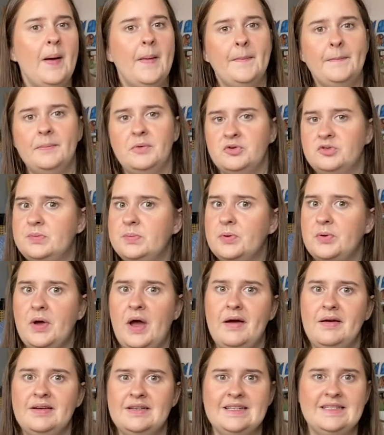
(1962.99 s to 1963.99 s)
multiple
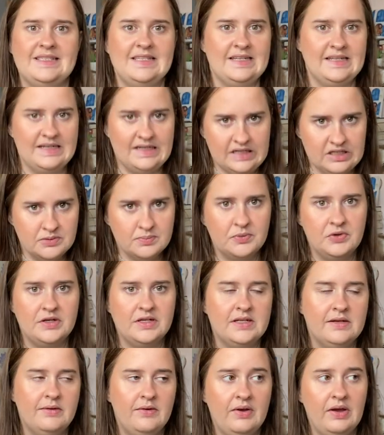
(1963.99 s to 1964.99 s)
characters in each
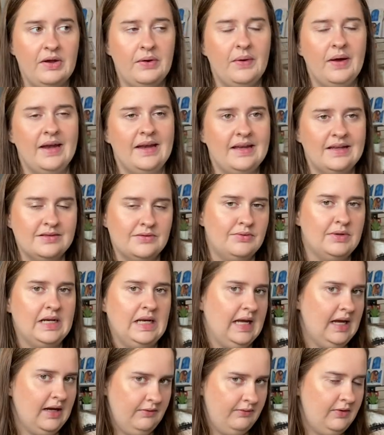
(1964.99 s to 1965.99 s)
point of view, and it's
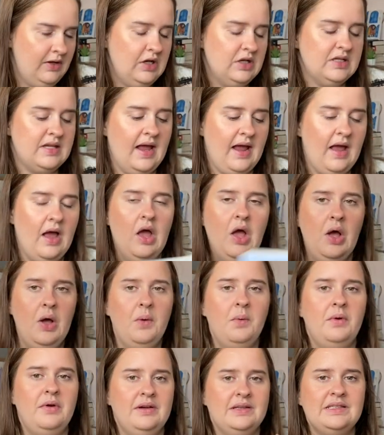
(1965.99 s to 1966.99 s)
really confusing.
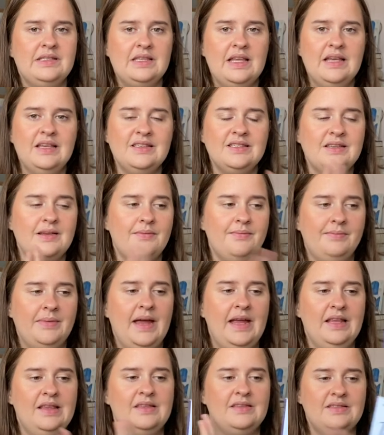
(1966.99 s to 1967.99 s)
Whereas this
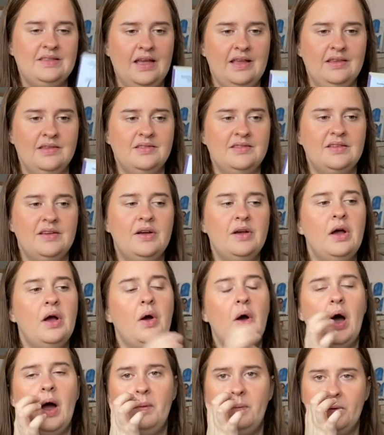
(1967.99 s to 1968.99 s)
made sense.
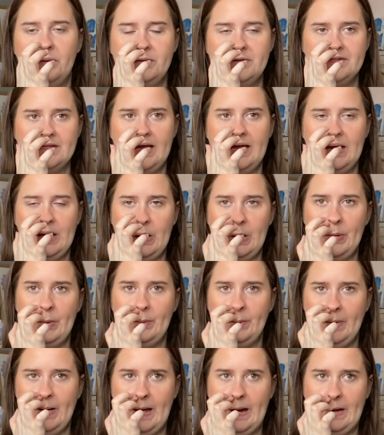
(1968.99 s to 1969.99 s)
I will say
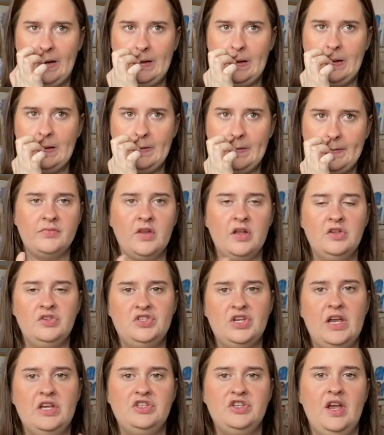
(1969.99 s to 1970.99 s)
when
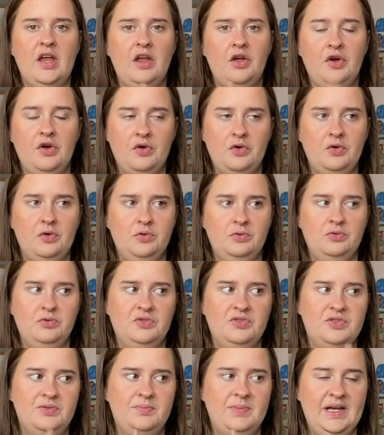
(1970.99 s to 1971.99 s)
JJ got called
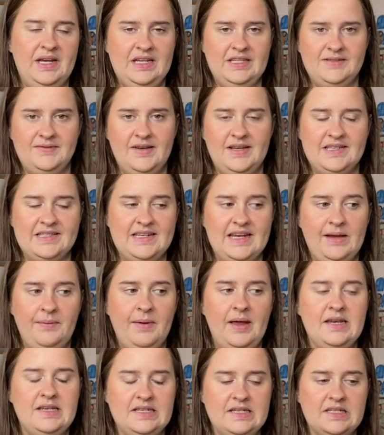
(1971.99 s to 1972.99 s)
by his first name,
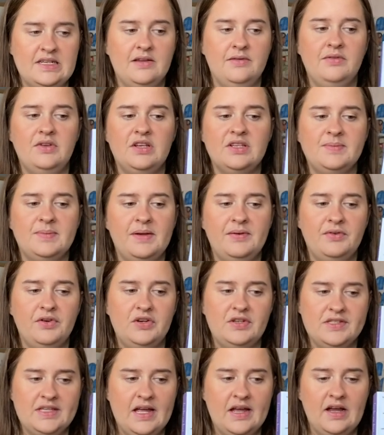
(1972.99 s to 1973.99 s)
it did confuse me for
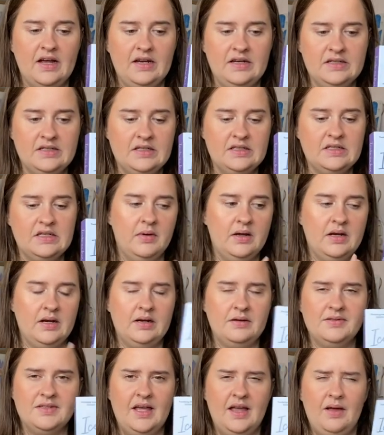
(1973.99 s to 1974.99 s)
a second and I
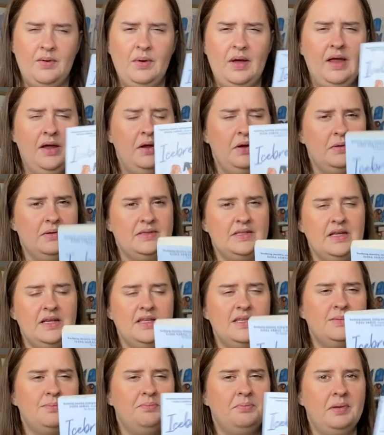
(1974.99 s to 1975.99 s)
was like, wait, who is
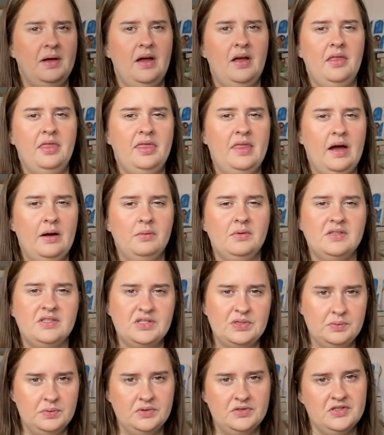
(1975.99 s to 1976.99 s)
this? But that was
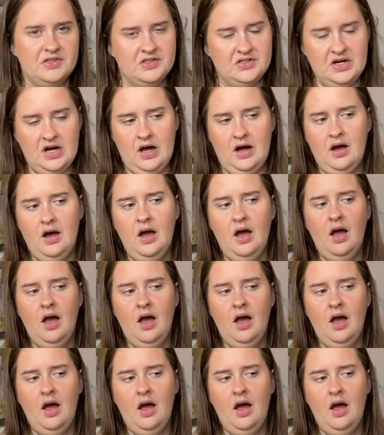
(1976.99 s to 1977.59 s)
towards the start.